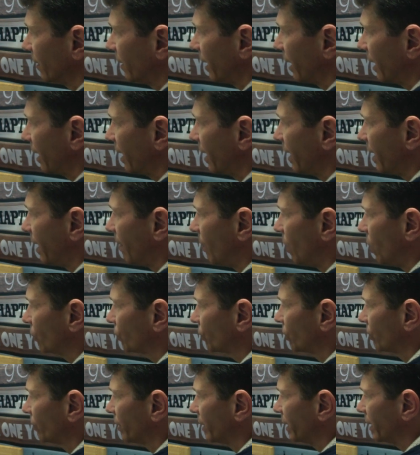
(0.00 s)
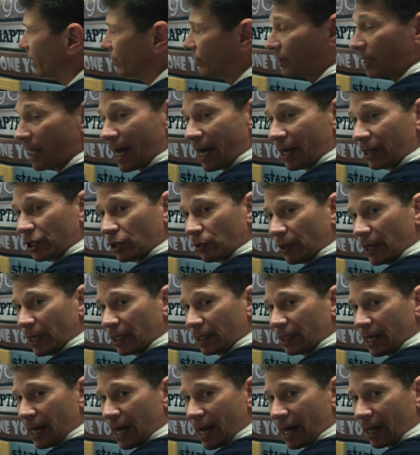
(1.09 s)
And I'm also going to
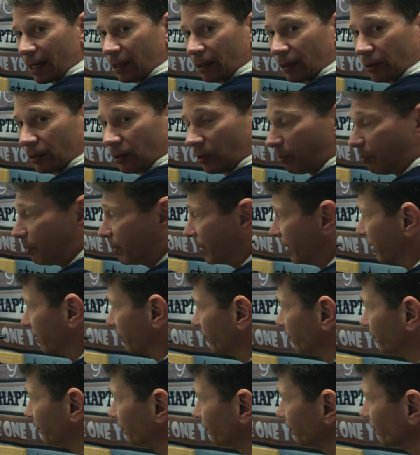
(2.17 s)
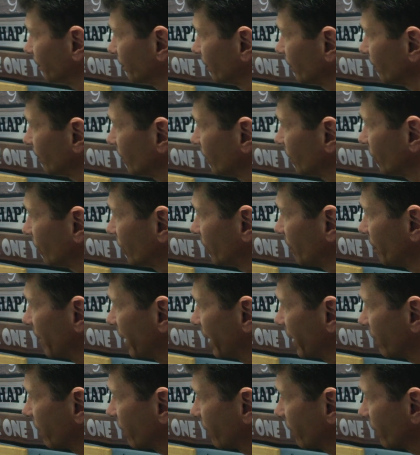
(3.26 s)
exaggerate that a little bit just to
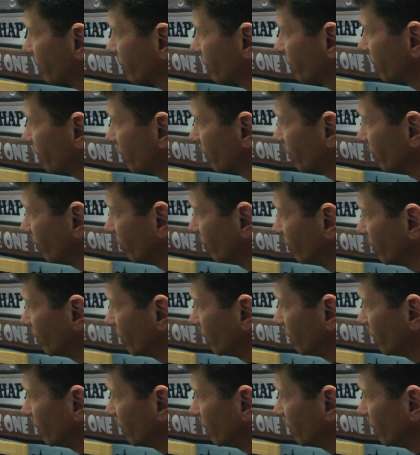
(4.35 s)
make our turtle